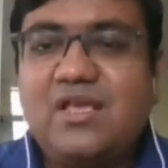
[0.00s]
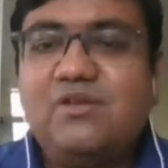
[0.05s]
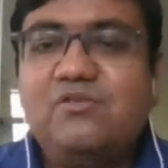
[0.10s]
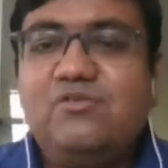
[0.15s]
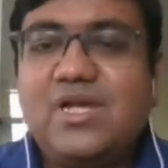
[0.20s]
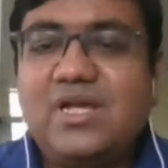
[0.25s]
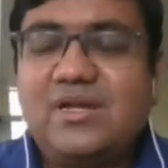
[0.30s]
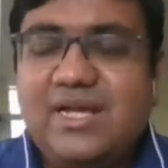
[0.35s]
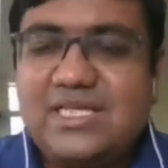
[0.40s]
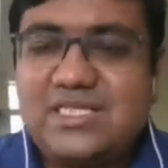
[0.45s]

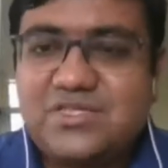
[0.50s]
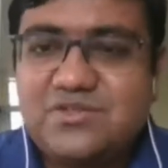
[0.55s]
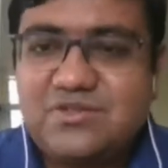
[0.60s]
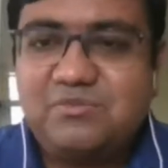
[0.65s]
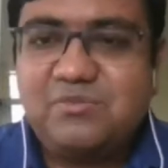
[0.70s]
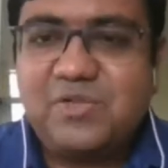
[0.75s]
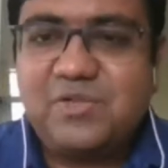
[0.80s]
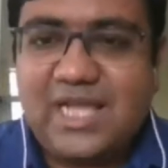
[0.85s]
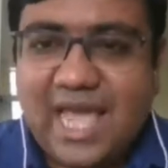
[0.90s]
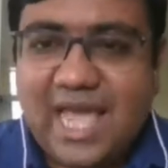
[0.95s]
We are
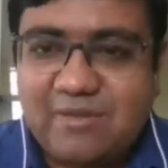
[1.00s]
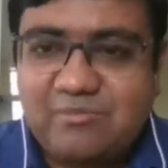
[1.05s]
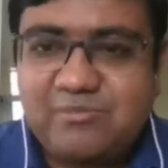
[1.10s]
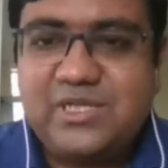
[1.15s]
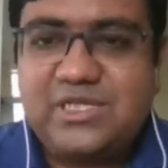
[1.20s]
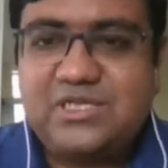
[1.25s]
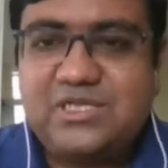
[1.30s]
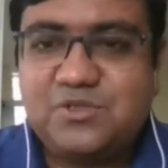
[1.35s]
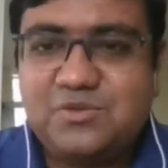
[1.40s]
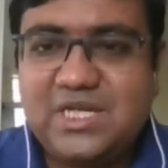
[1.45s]
extremely
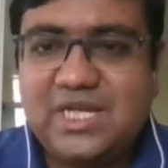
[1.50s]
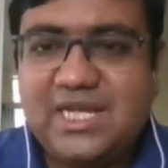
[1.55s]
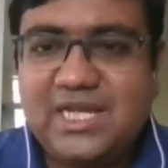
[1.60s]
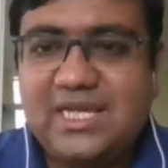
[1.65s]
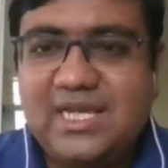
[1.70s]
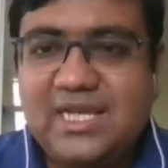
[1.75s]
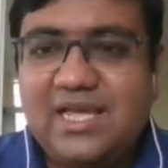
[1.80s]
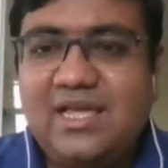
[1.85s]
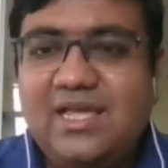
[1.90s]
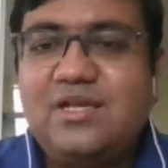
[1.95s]
happy
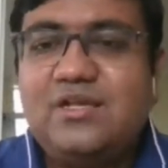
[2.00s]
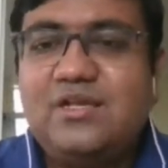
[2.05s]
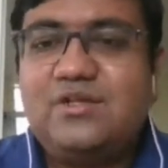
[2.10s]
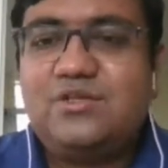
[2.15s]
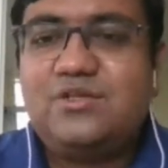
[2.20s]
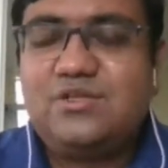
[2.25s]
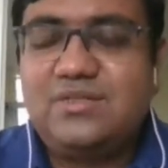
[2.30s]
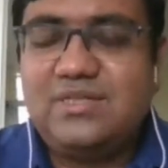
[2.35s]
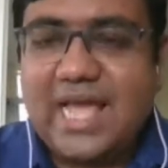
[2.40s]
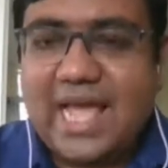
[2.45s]
today
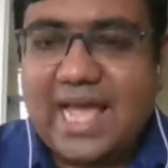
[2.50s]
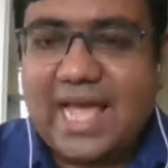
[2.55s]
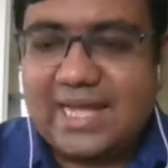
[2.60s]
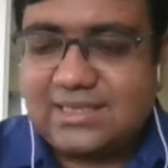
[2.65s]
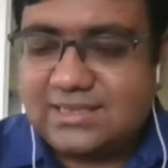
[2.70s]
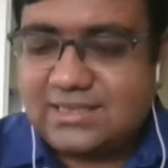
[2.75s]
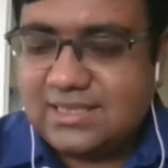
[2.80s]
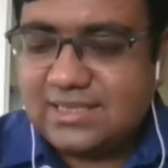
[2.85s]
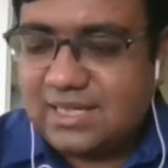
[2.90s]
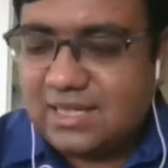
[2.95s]

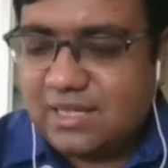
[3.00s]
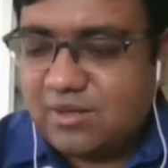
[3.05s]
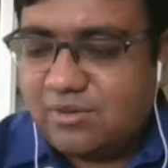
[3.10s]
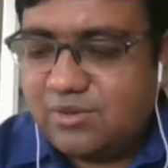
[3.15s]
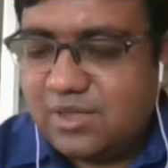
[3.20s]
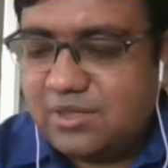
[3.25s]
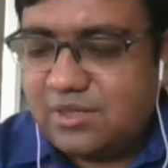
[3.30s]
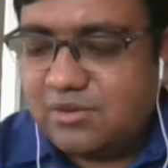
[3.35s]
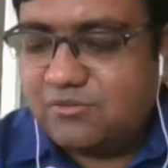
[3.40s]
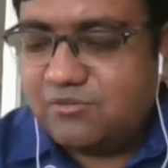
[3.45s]
that
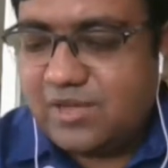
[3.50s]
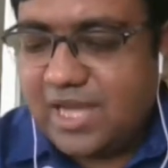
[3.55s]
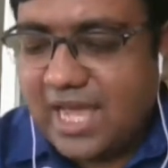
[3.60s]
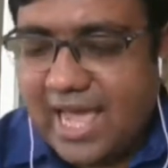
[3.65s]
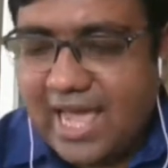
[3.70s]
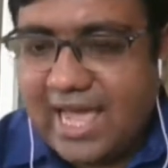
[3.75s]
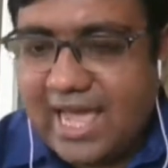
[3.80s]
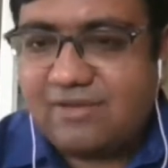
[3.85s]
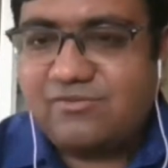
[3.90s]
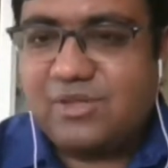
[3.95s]
we
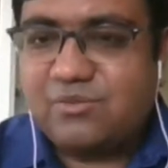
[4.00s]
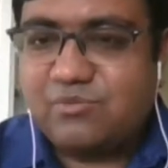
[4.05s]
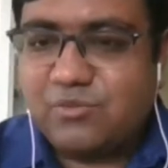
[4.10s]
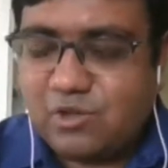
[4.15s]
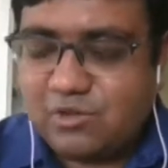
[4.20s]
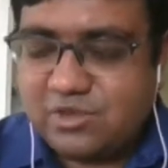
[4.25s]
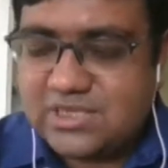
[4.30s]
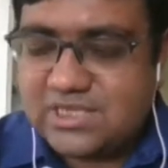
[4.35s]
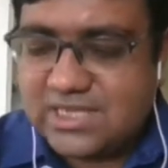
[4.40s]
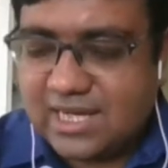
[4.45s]
have
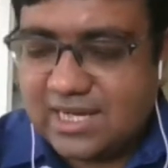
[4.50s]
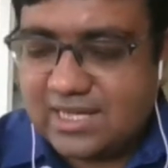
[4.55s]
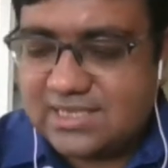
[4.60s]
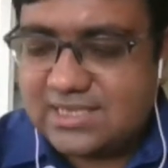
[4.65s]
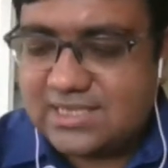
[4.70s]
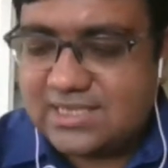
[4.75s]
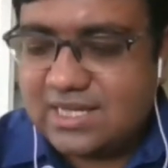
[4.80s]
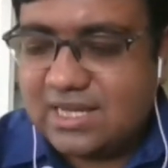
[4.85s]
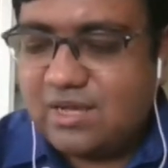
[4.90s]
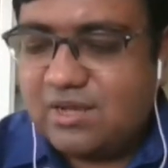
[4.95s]
amongst
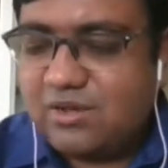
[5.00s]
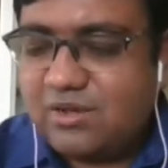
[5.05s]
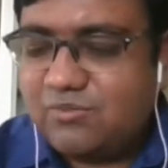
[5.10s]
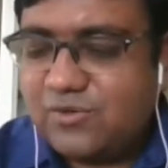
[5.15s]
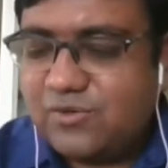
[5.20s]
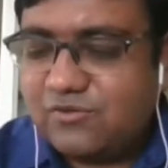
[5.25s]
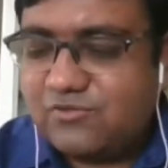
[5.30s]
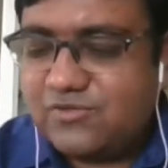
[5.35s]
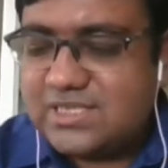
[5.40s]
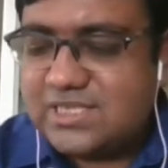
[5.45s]
us
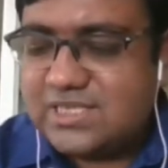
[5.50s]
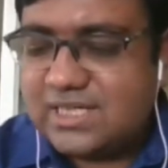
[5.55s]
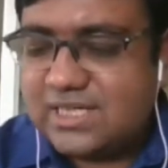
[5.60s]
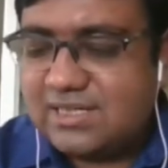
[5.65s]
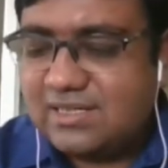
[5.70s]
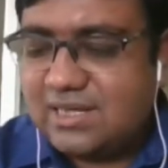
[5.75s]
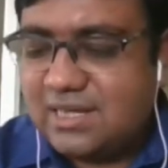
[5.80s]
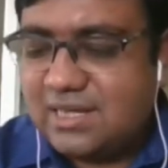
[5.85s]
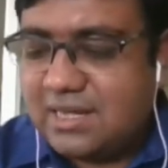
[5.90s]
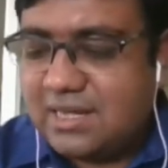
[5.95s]

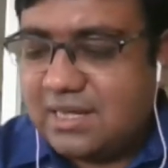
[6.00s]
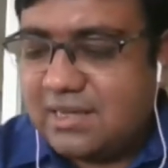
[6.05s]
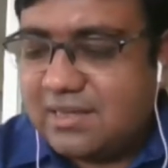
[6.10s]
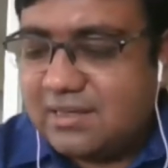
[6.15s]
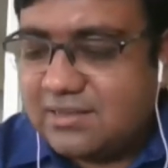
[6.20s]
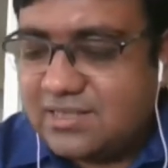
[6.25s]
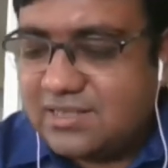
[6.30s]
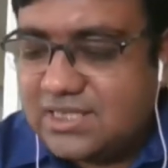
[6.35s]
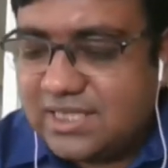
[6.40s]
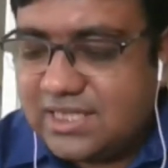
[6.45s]
Professor
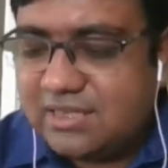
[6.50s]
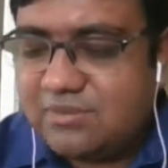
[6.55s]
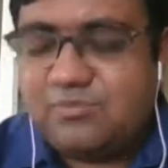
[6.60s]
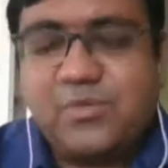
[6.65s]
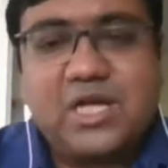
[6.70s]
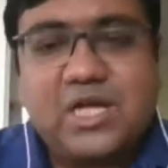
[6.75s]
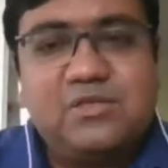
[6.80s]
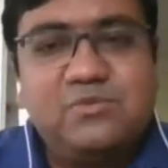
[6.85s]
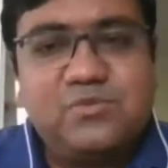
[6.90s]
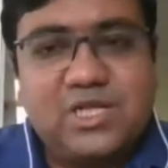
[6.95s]
G.
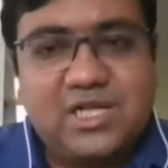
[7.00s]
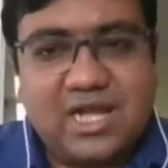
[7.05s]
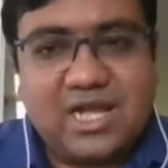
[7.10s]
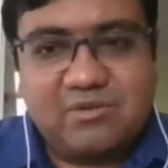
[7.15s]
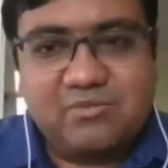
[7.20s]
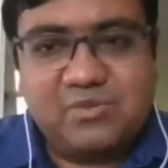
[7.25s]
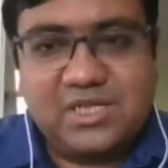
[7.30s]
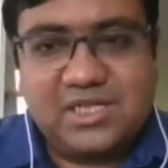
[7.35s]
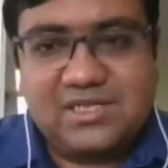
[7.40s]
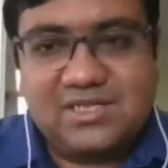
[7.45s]

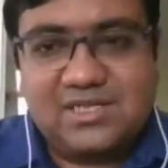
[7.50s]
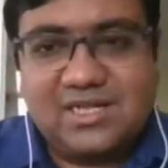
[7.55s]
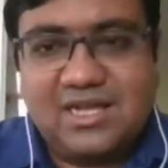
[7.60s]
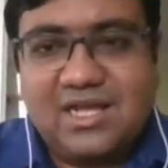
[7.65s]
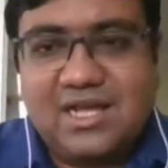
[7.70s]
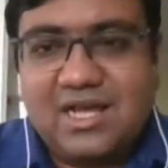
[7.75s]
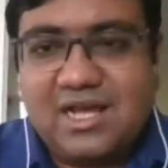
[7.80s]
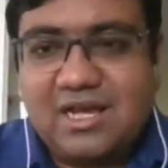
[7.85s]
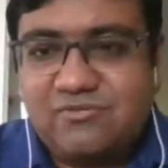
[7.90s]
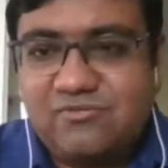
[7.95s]
Padmanabhan,
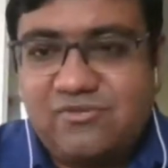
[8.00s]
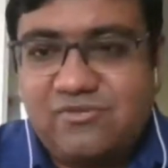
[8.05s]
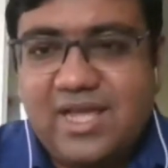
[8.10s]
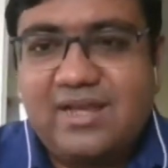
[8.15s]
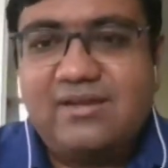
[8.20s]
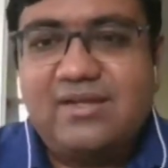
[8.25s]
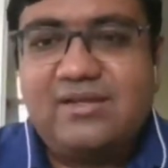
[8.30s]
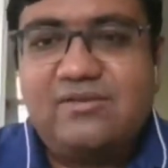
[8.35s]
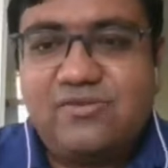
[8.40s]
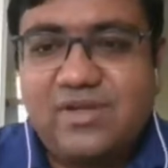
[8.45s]
a
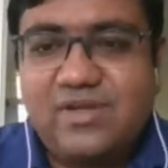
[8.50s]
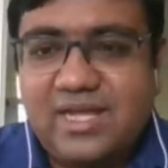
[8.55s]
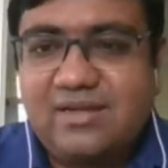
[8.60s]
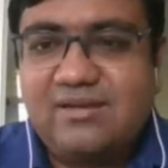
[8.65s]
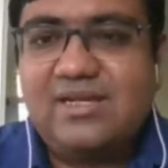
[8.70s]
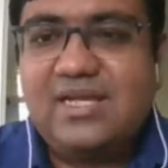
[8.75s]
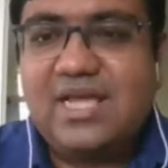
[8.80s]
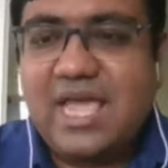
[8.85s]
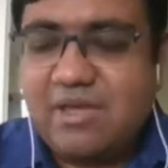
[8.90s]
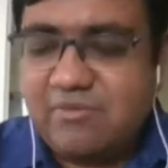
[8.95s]
very,
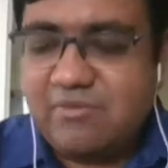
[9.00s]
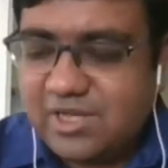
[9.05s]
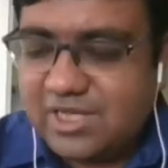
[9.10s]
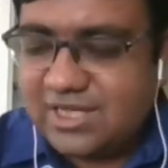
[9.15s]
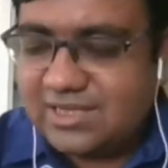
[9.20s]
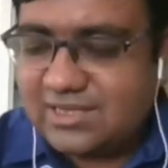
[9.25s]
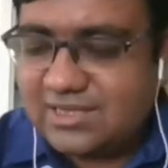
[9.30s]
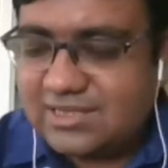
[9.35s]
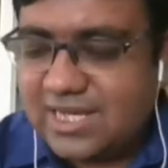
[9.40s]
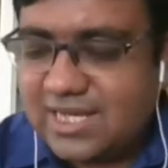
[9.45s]
very
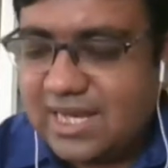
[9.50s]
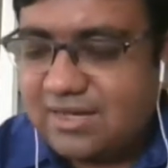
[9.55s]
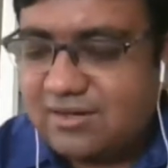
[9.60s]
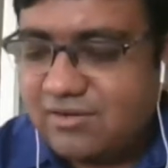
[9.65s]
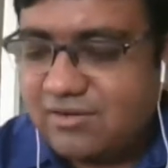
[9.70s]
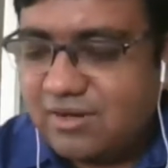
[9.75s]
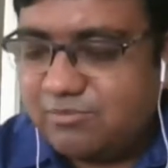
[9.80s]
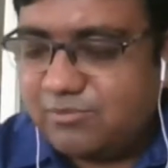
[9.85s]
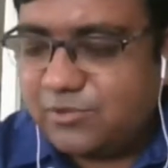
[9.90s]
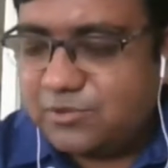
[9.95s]
eminent and
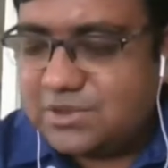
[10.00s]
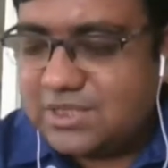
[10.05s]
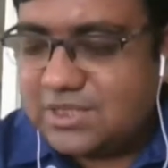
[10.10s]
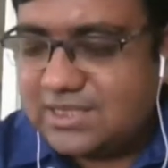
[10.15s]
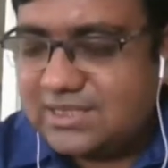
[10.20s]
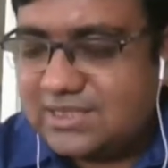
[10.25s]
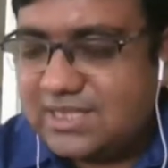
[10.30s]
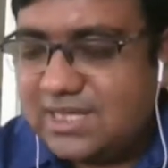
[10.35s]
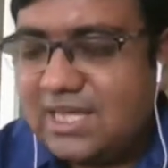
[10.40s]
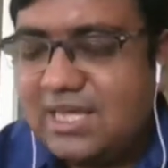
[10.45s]

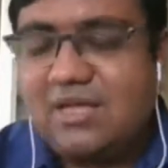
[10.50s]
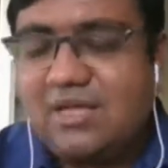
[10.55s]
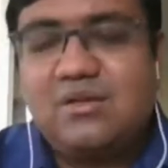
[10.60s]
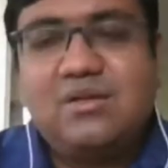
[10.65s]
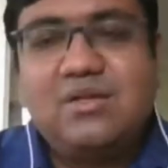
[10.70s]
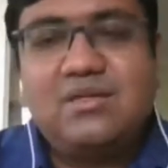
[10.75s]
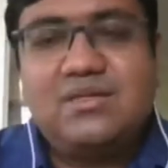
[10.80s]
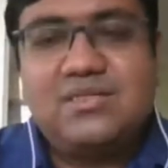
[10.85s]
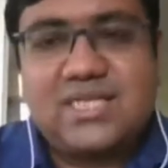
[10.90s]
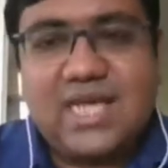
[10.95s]
reputed
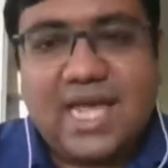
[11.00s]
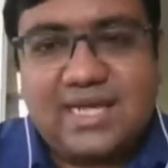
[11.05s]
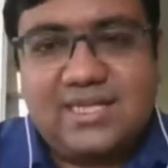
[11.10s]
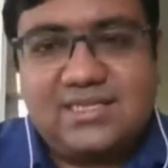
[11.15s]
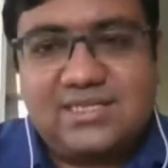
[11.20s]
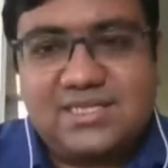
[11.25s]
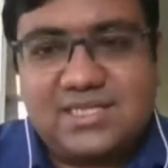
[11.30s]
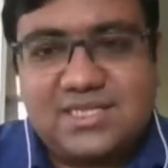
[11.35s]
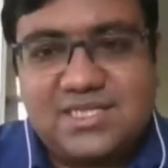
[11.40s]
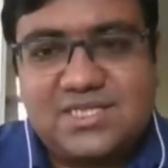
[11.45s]

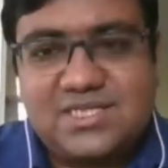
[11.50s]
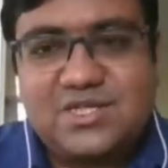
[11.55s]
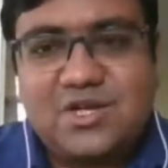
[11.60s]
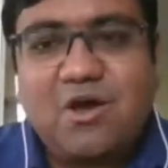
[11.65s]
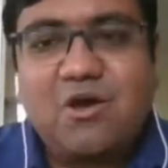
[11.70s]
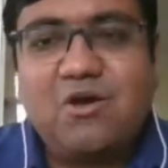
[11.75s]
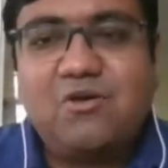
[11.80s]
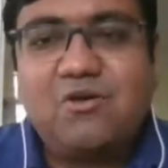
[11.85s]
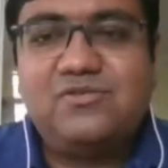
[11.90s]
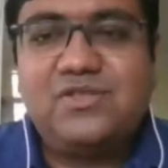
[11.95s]
scientist
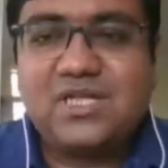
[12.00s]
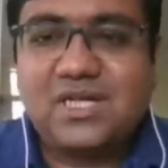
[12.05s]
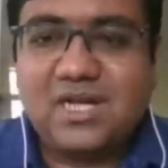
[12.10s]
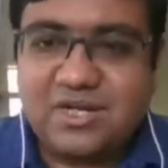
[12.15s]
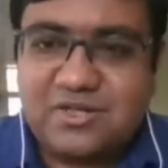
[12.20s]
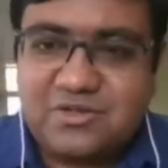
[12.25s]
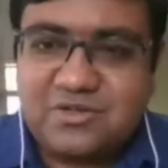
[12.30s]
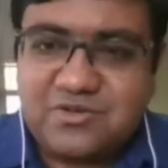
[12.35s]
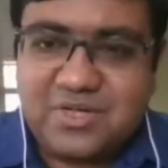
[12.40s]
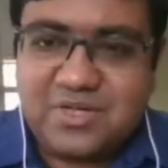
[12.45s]
of the
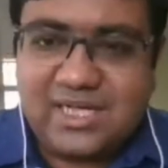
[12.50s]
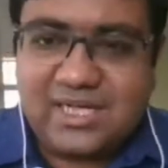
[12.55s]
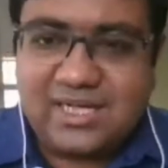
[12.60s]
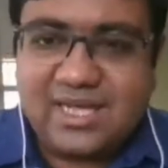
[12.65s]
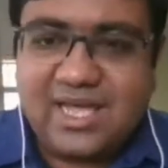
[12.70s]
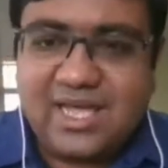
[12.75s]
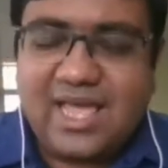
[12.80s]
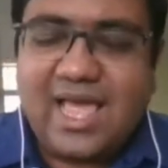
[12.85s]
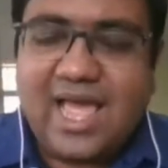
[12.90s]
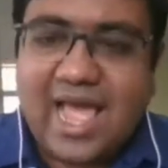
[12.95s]
country
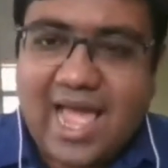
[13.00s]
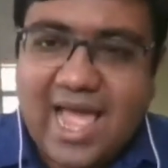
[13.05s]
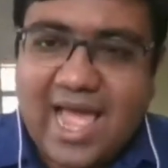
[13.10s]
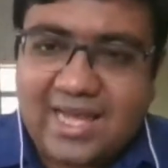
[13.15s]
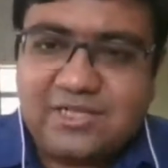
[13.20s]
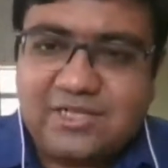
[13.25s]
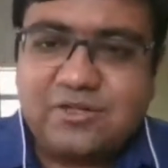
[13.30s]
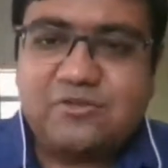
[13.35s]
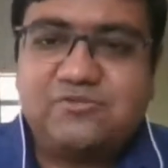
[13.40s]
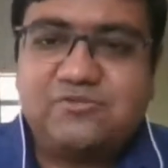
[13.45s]
and of